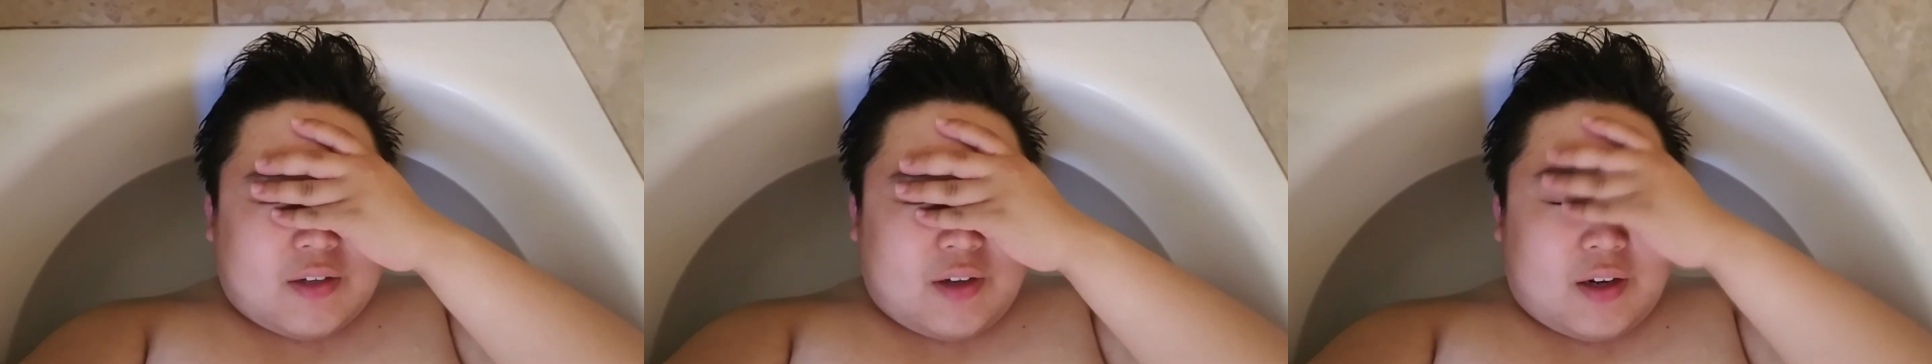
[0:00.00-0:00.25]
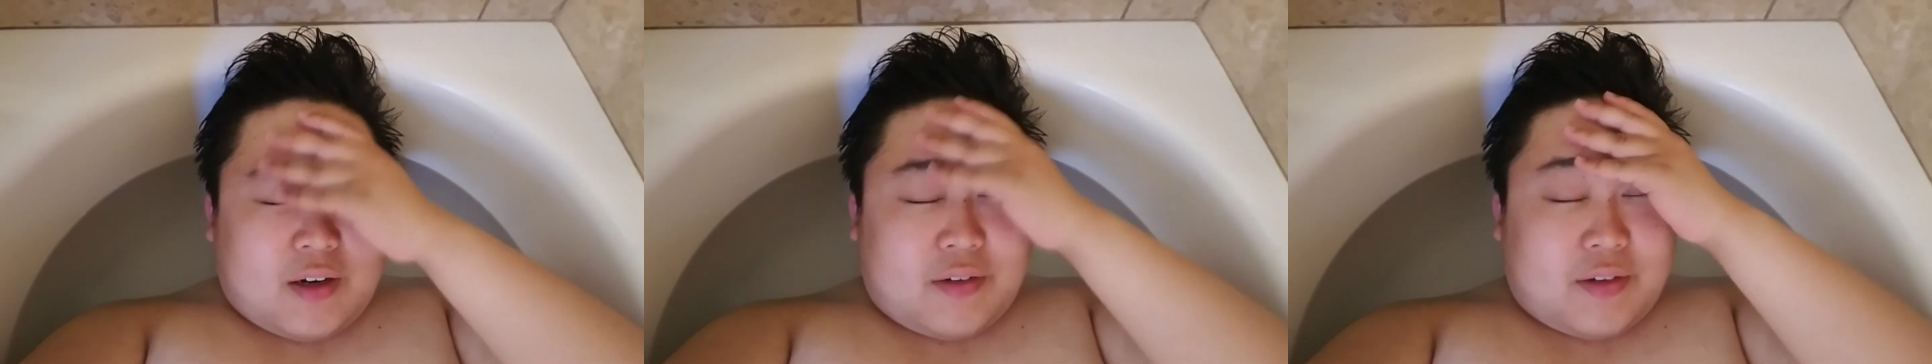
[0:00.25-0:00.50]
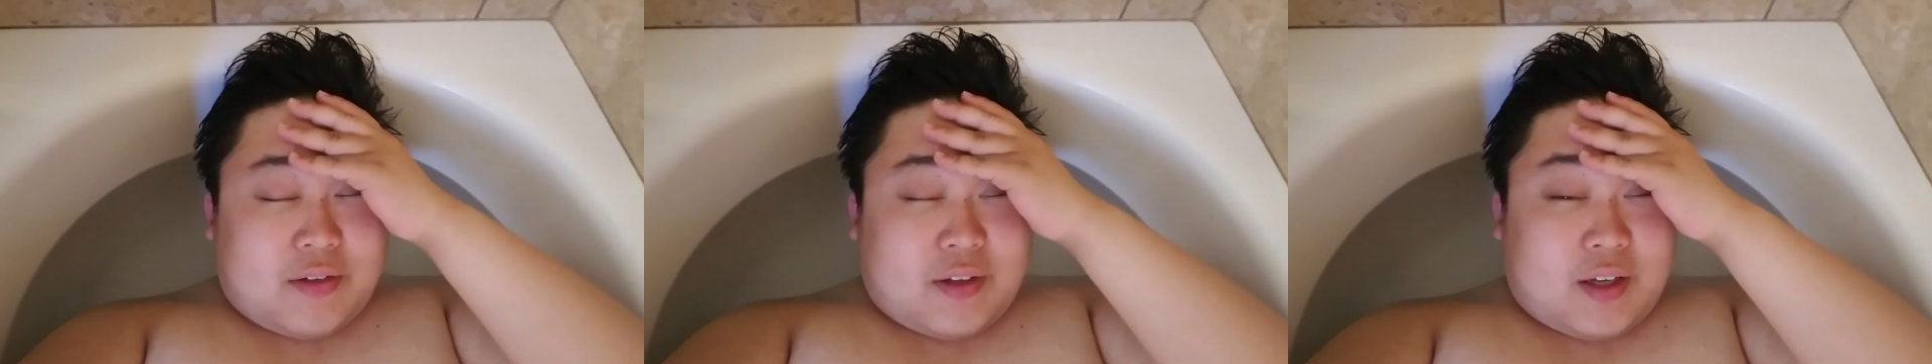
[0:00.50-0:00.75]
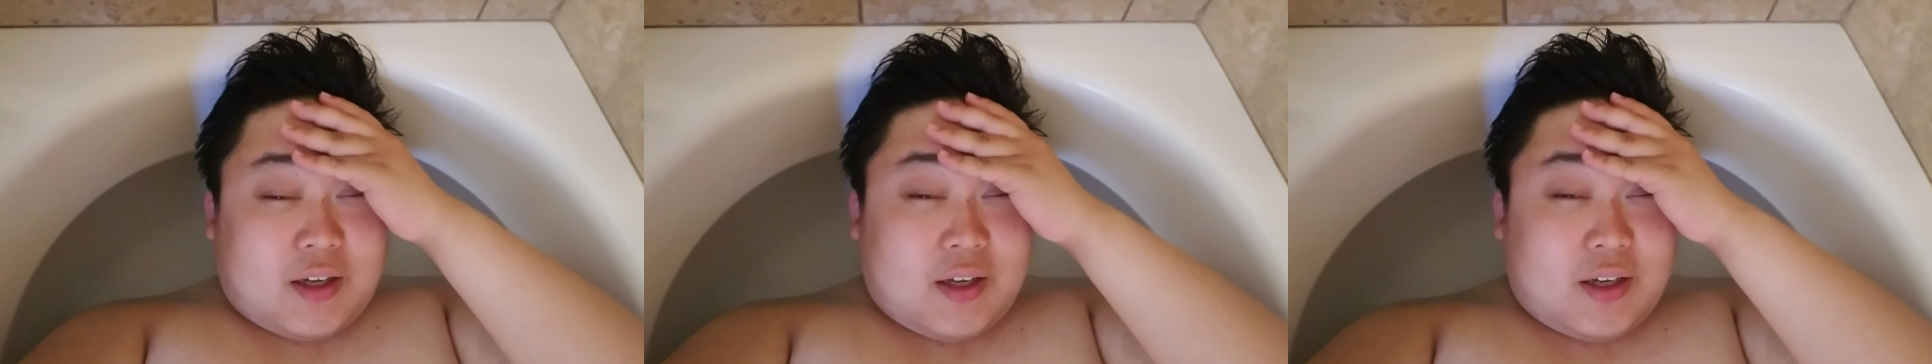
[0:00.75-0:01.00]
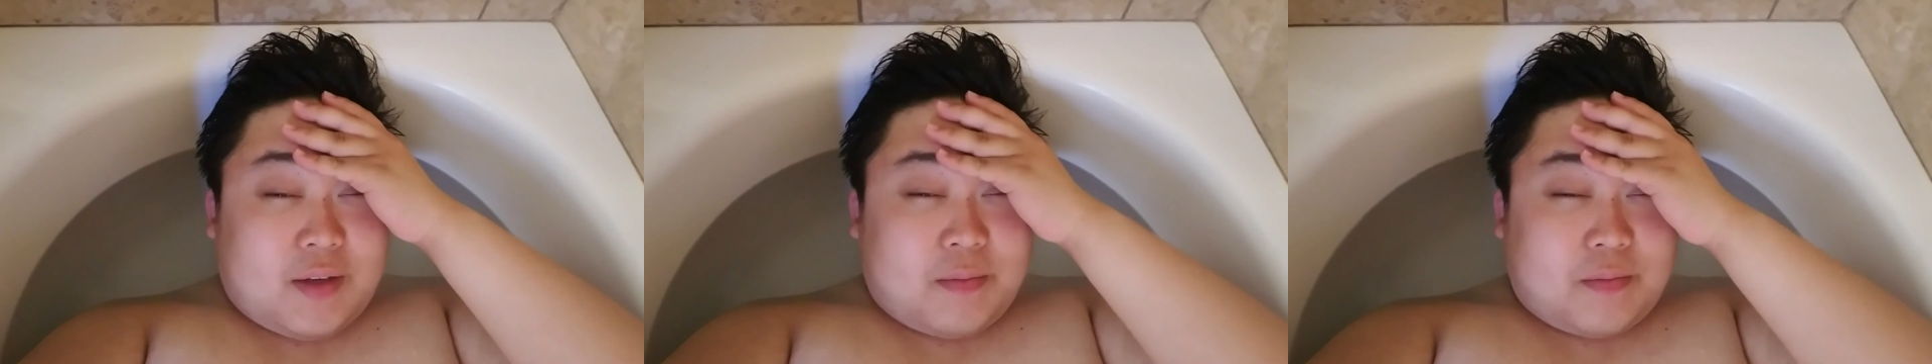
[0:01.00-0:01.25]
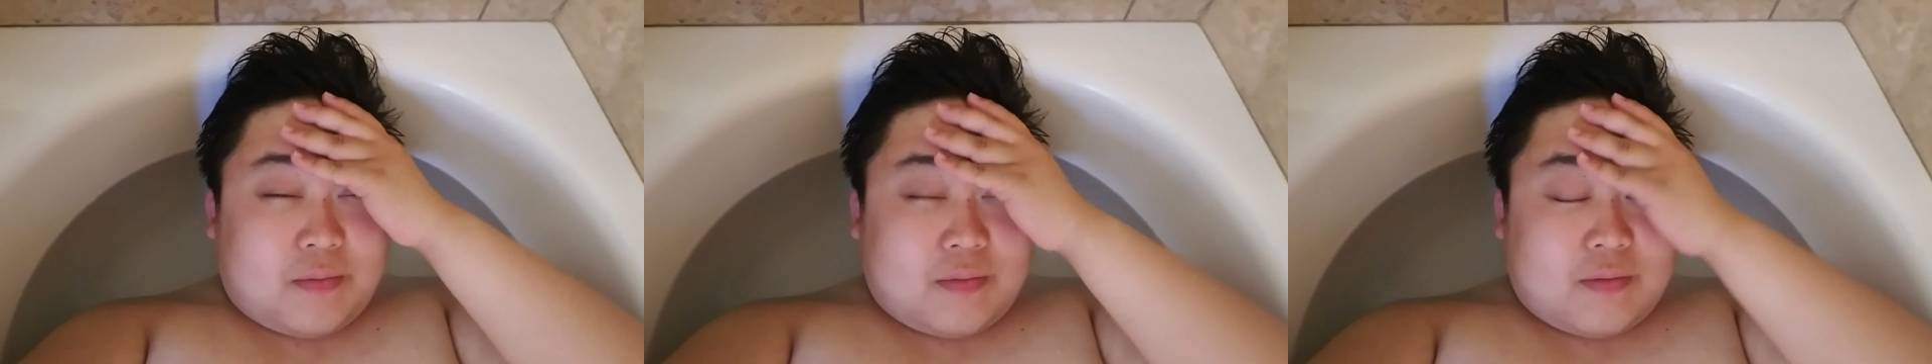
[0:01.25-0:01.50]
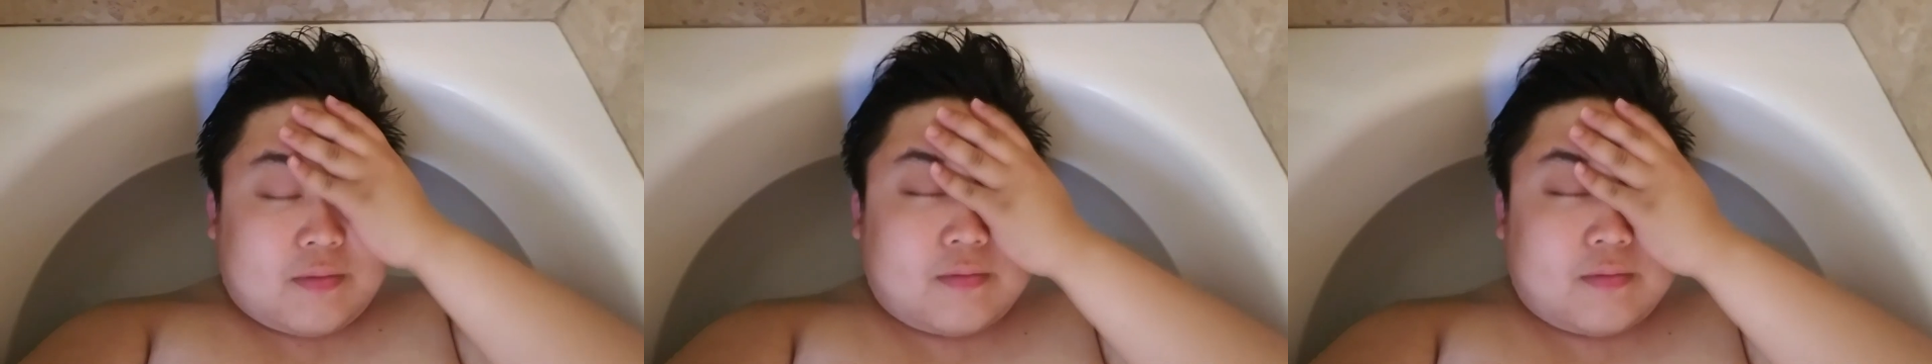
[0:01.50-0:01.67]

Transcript: don't have the time.